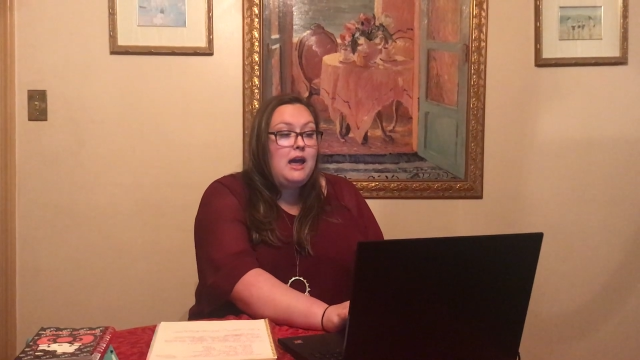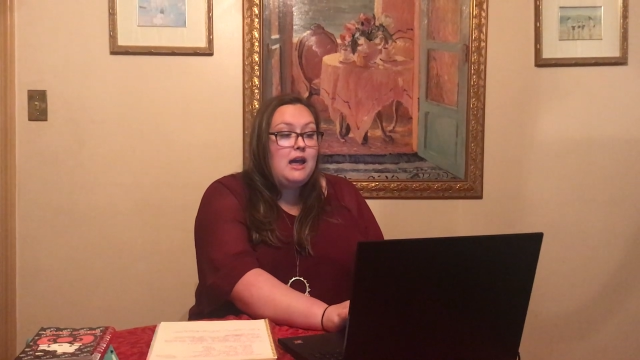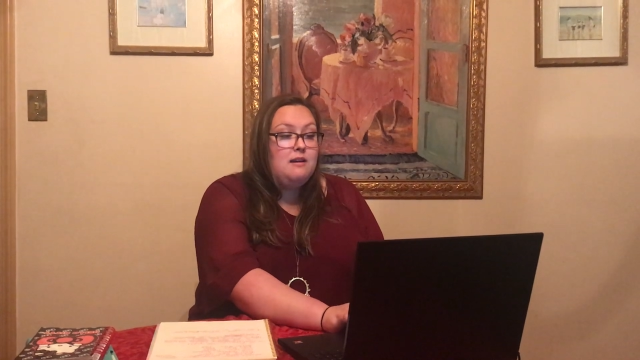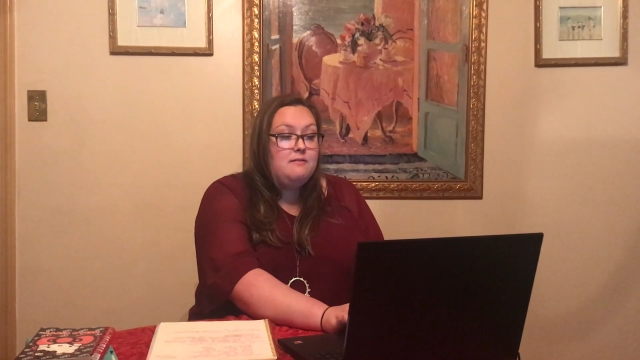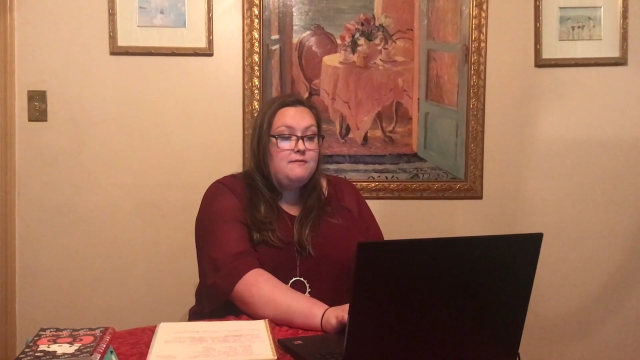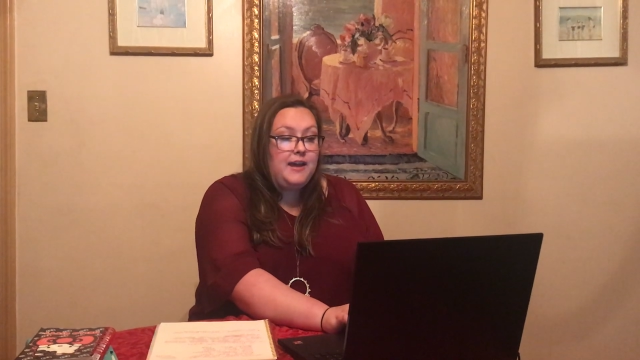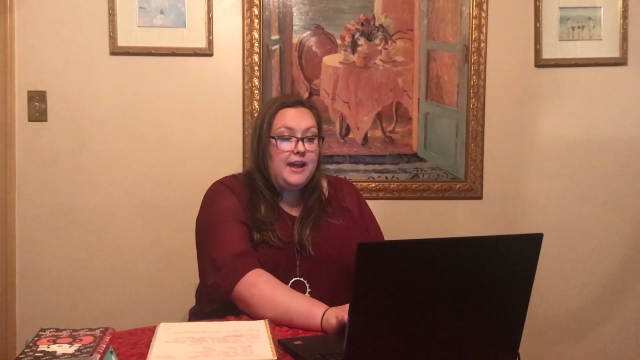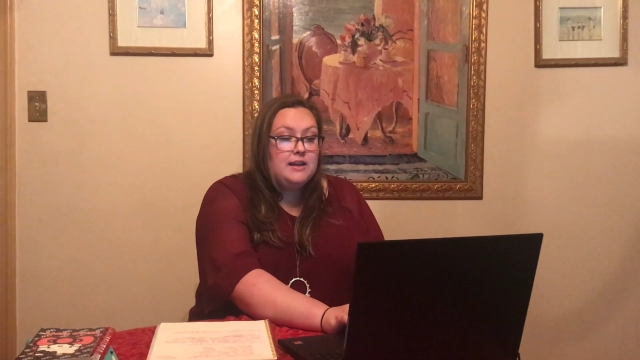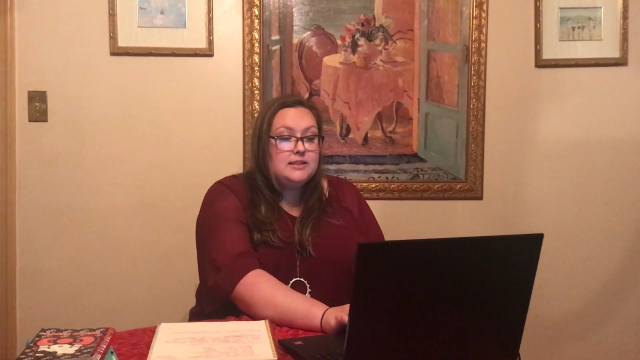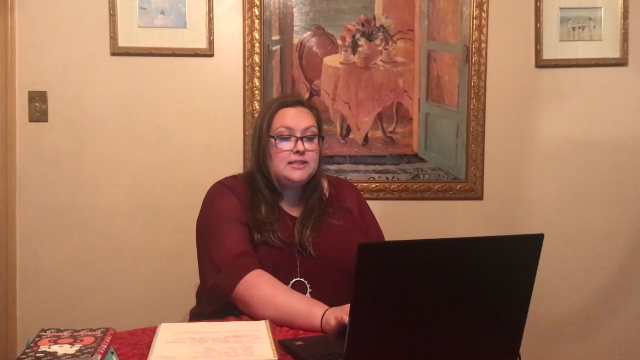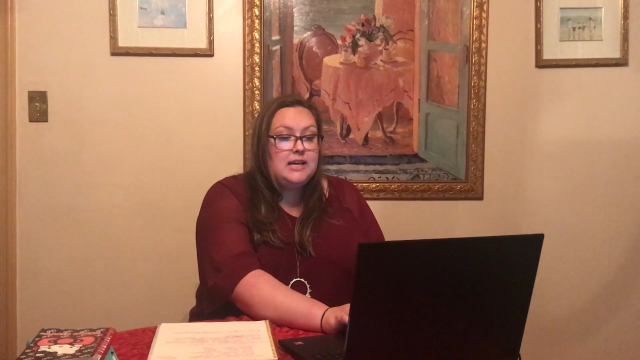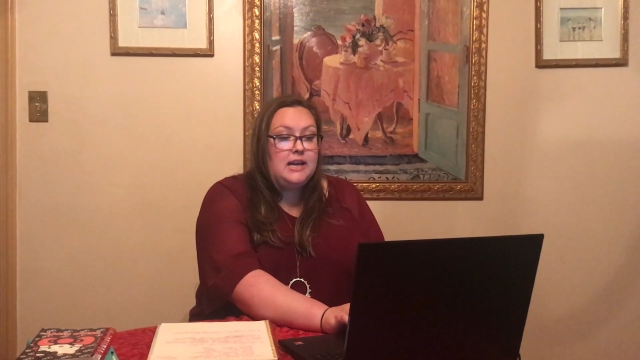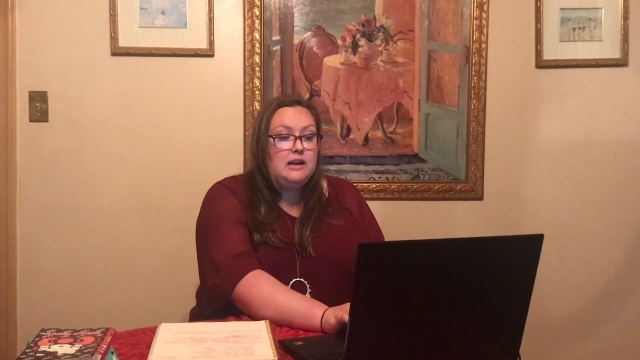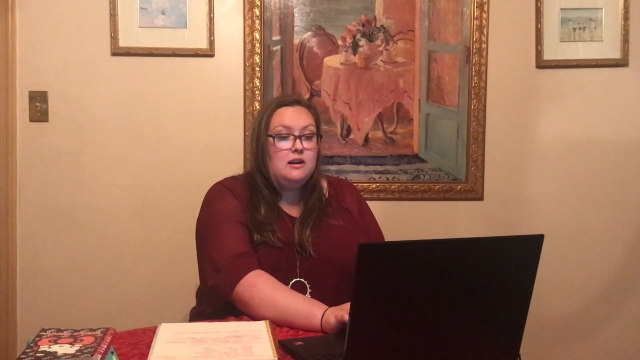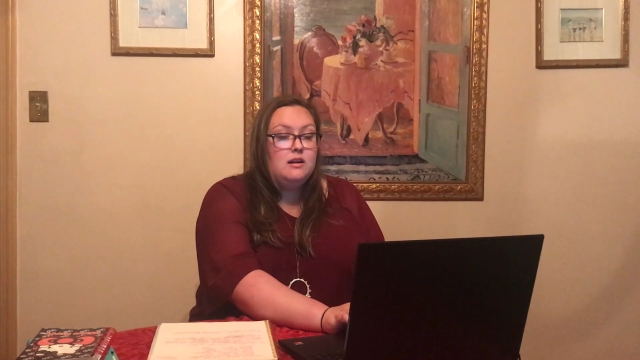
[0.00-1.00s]

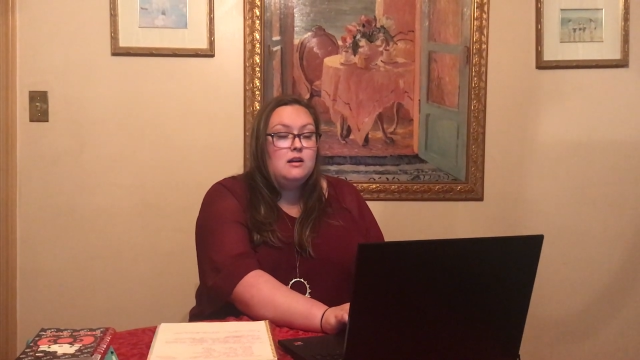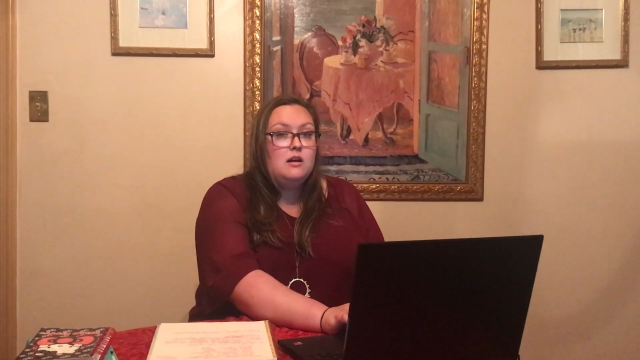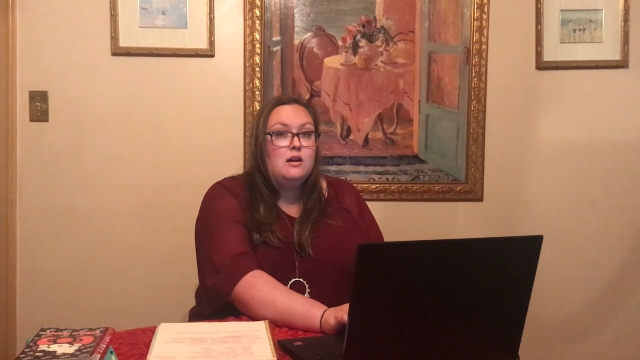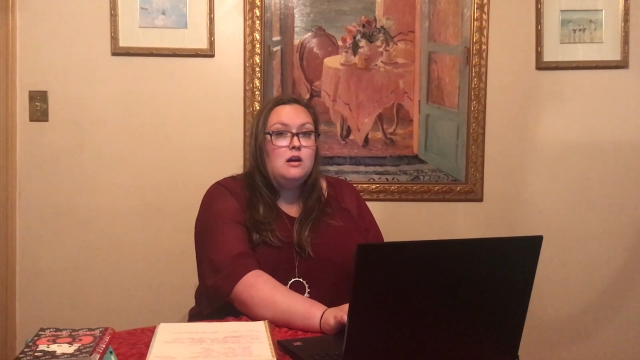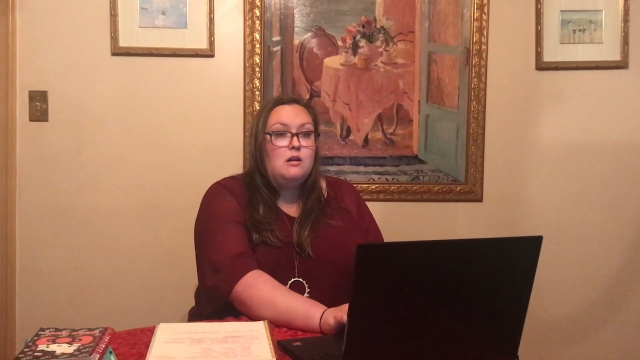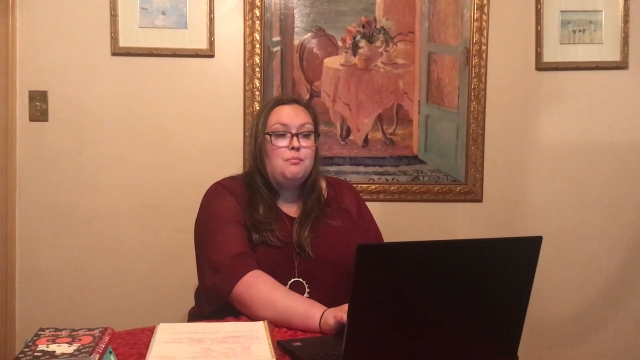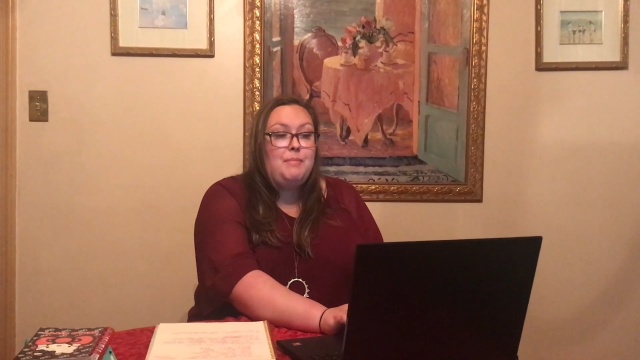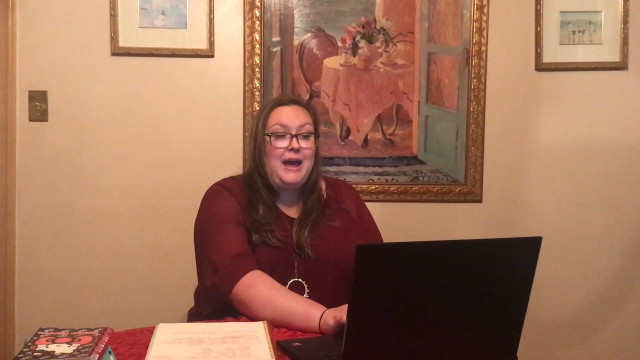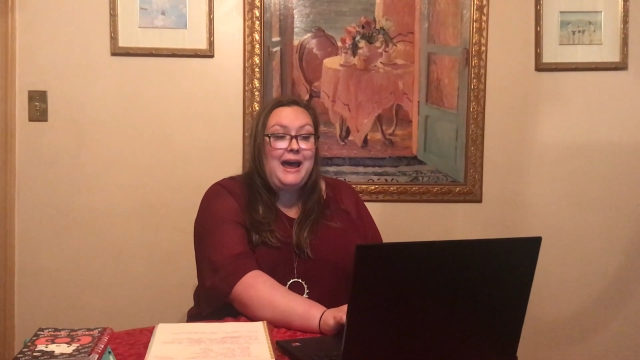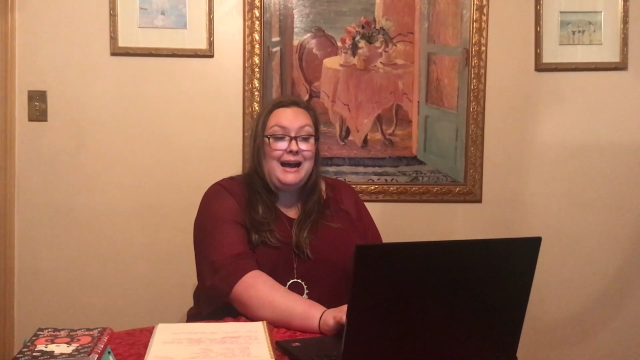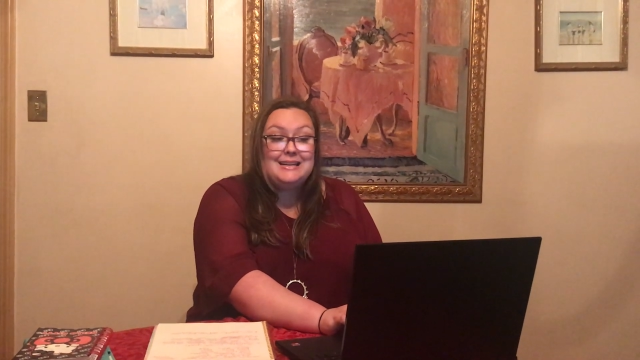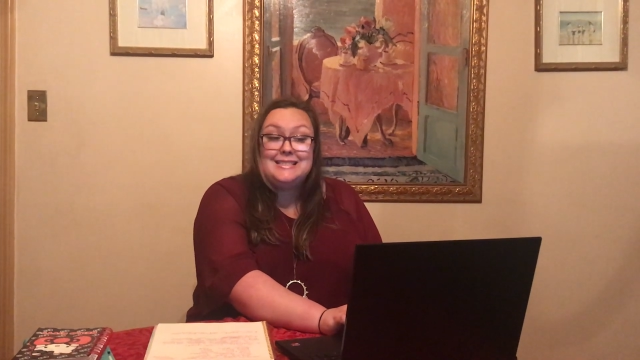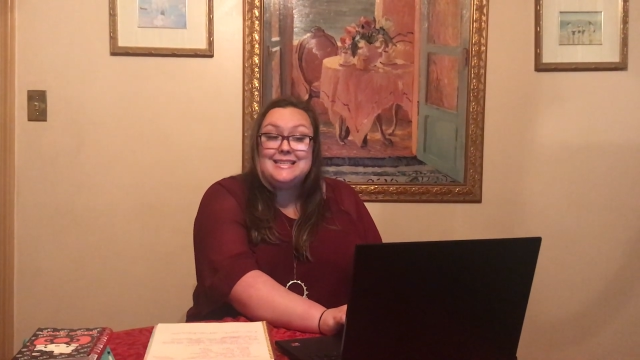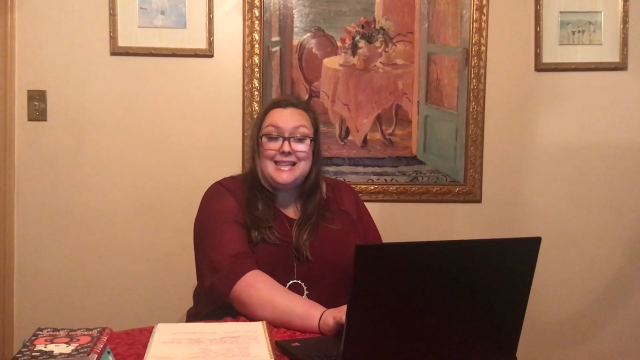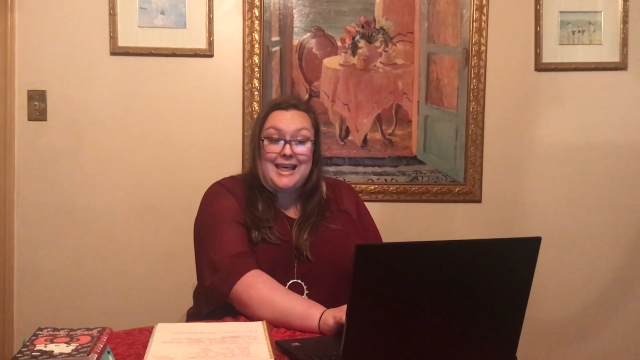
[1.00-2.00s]
advancing
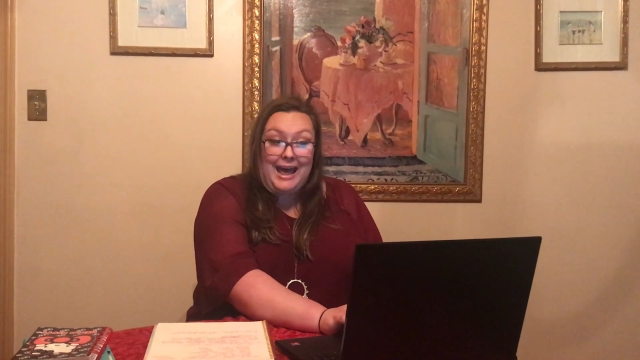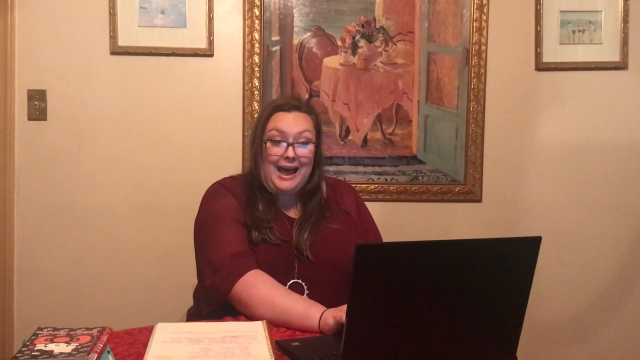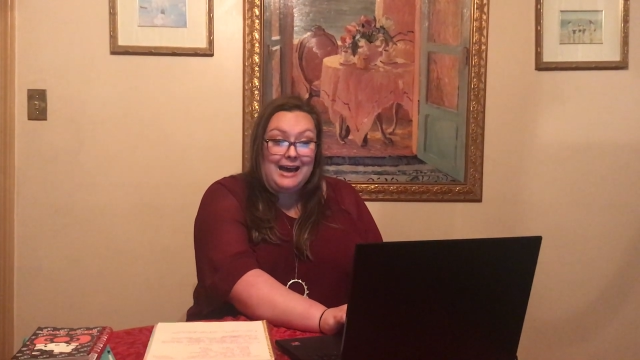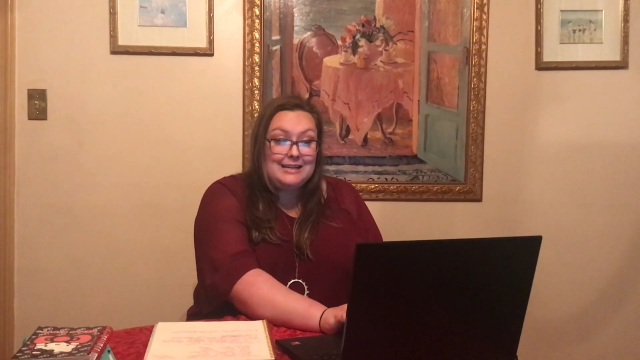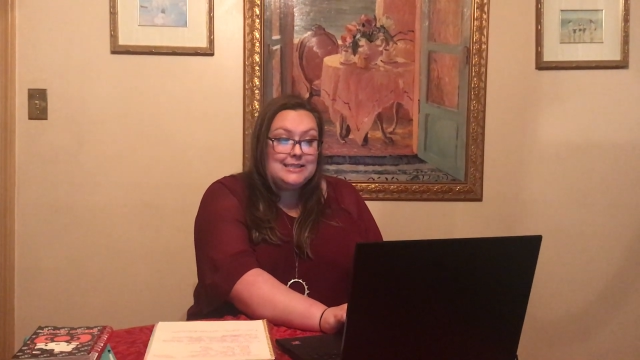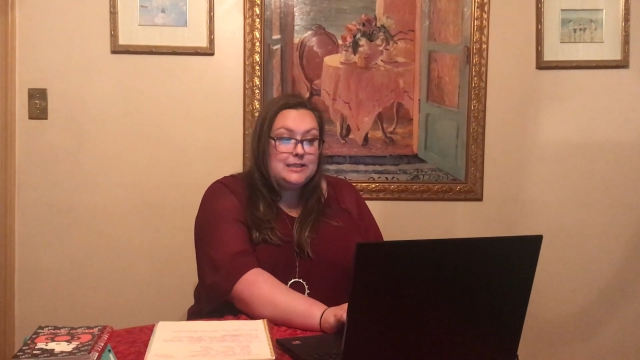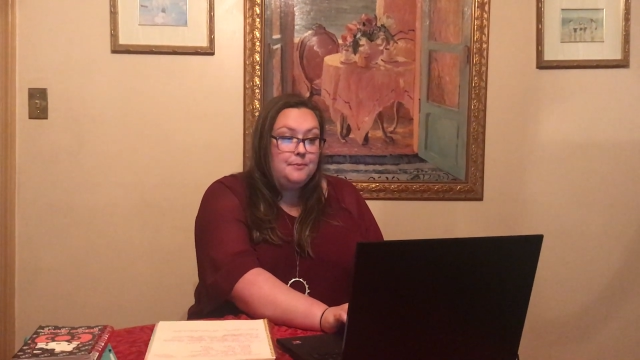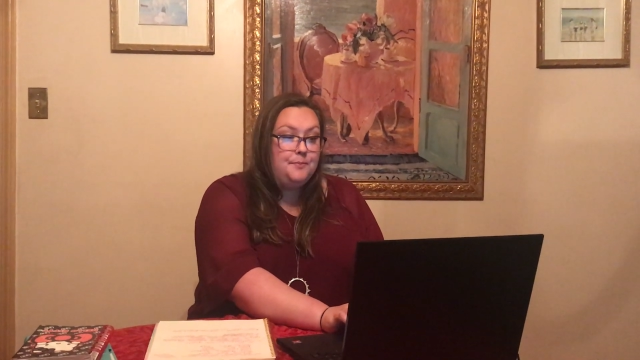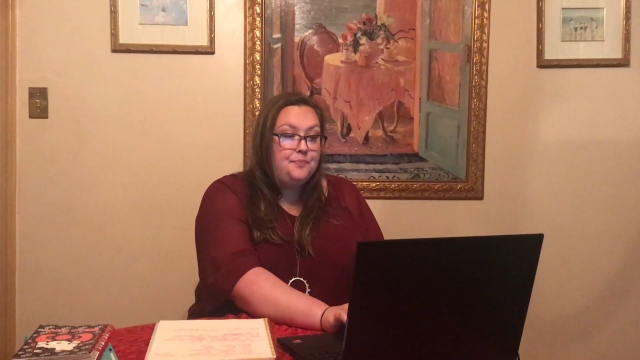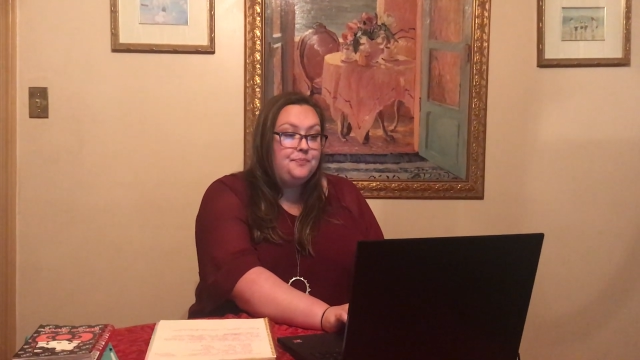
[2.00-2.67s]
past that.